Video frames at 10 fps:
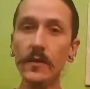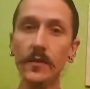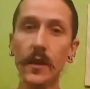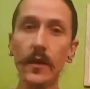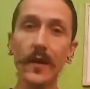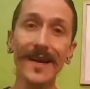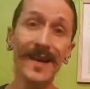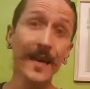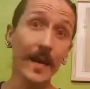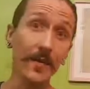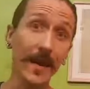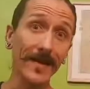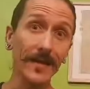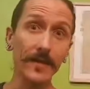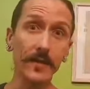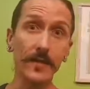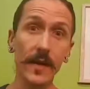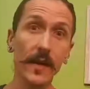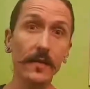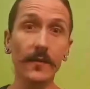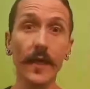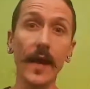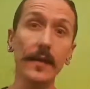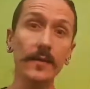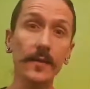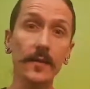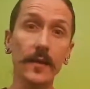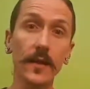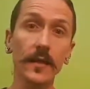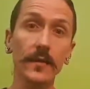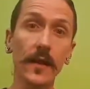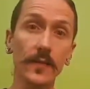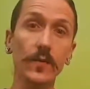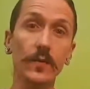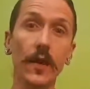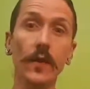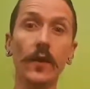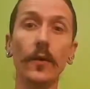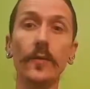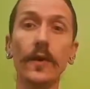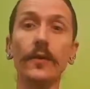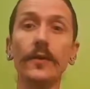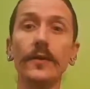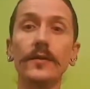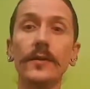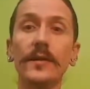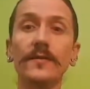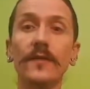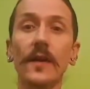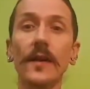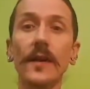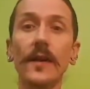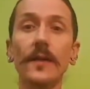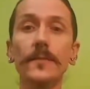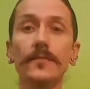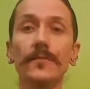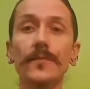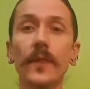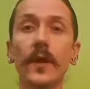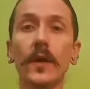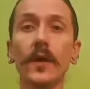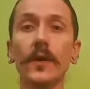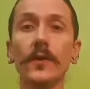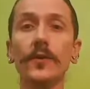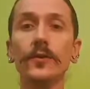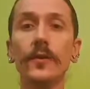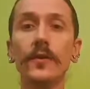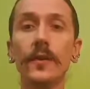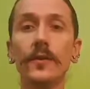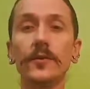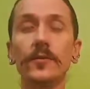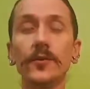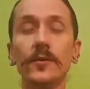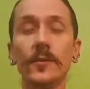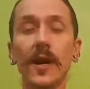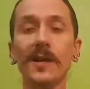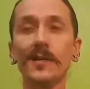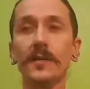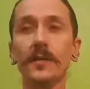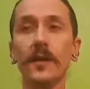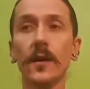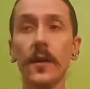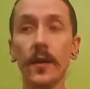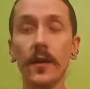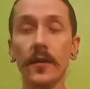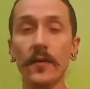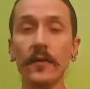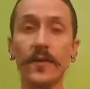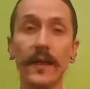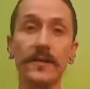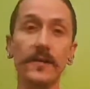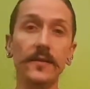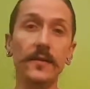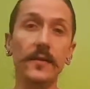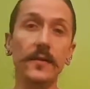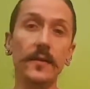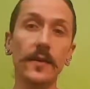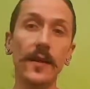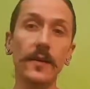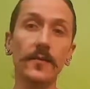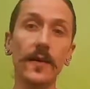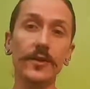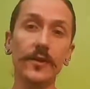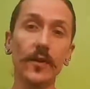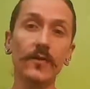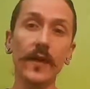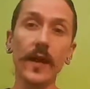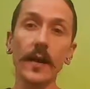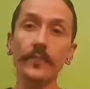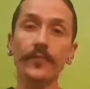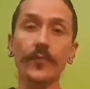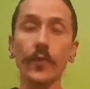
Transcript: So it makes sense to me that that's what's going on, because it's fine here. Usually the supraspinatus flexes in abduction of the arm,